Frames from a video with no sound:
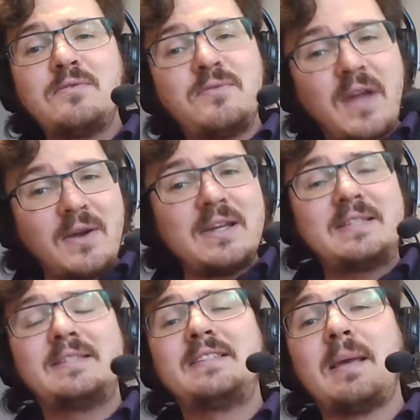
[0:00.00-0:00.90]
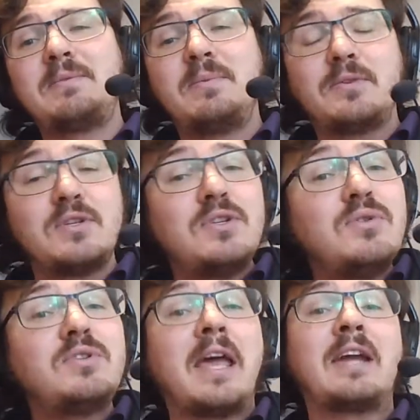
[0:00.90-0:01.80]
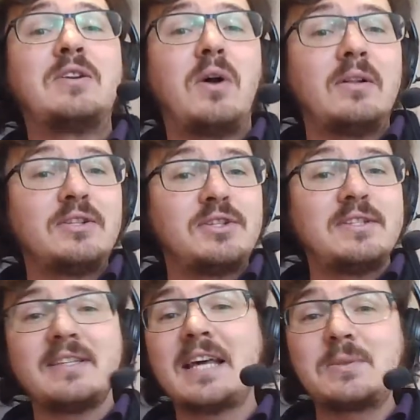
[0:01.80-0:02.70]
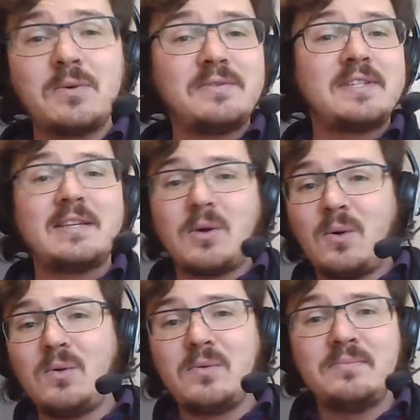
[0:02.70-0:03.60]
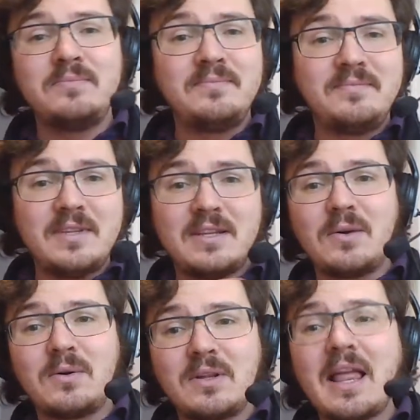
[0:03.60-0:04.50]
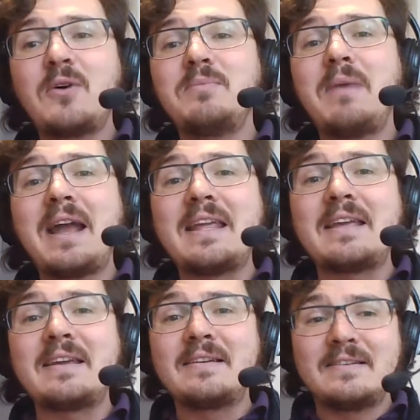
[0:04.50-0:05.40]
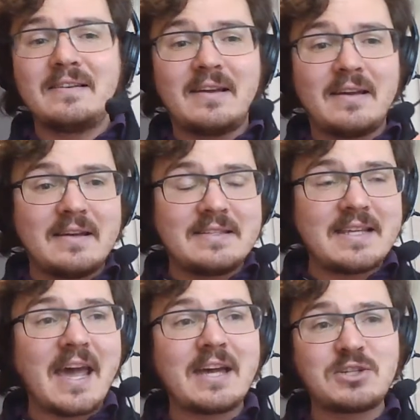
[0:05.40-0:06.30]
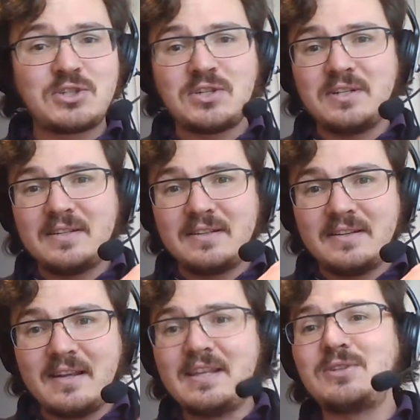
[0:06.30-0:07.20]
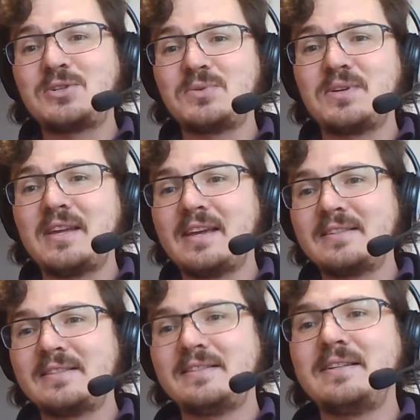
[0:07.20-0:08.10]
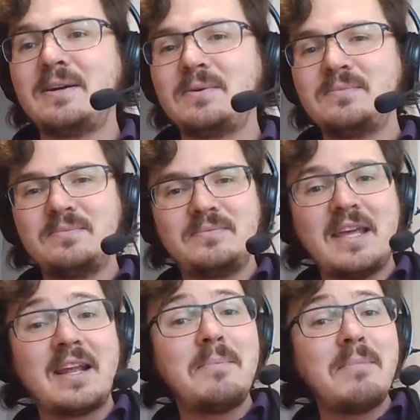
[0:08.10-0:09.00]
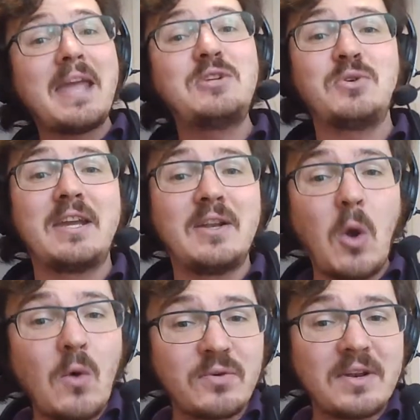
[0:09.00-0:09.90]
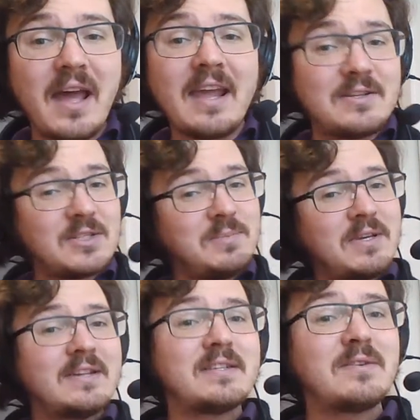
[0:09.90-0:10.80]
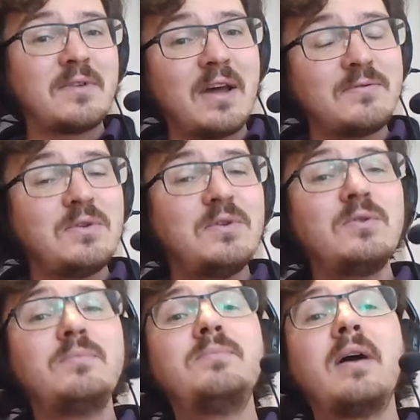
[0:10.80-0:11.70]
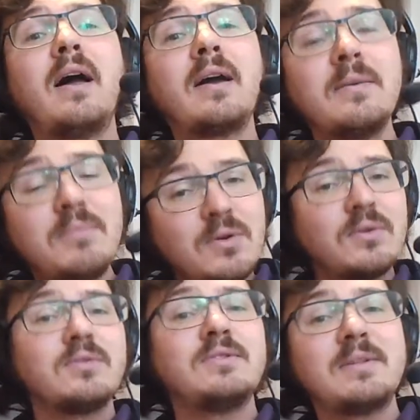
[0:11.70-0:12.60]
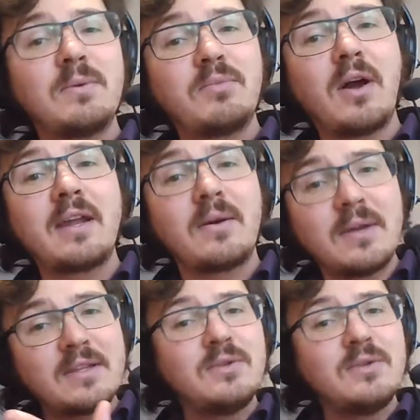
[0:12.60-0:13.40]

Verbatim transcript: Very susceptible to new technologies. And that's what we've seen. The whole, you know, cloud mining uh, dash industry has, you know, taken a major hit overnight just because of uh, a few new uh, computers that were brought out, right?